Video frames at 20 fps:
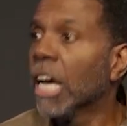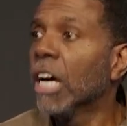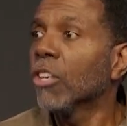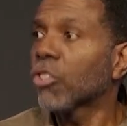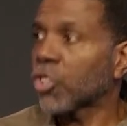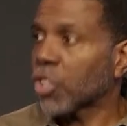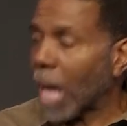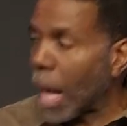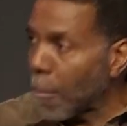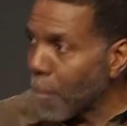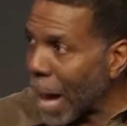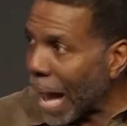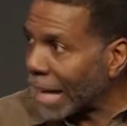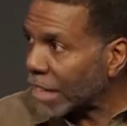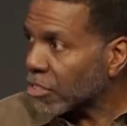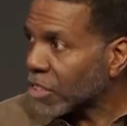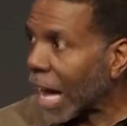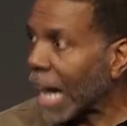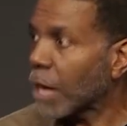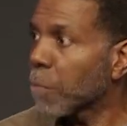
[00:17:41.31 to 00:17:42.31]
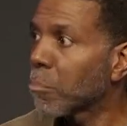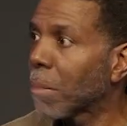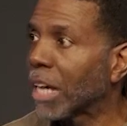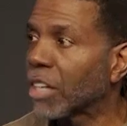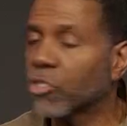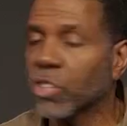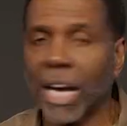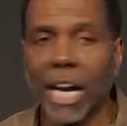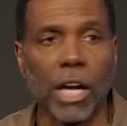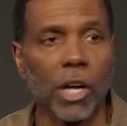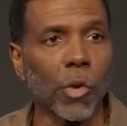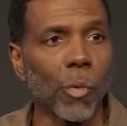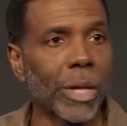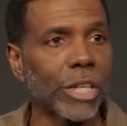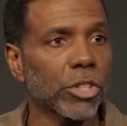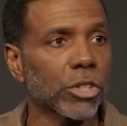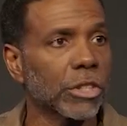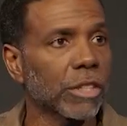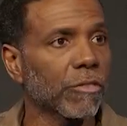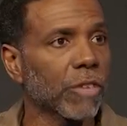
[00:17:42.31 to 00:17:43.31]
Somebody's got to make
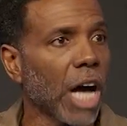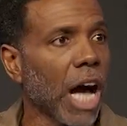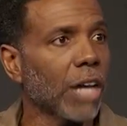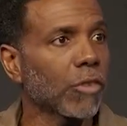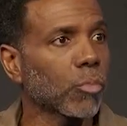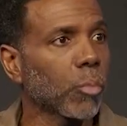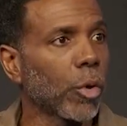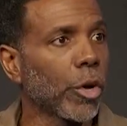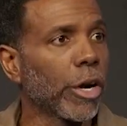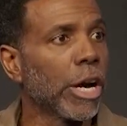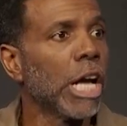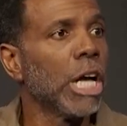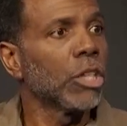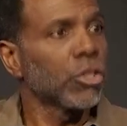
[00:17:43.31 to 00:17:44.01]
declaration of God's word.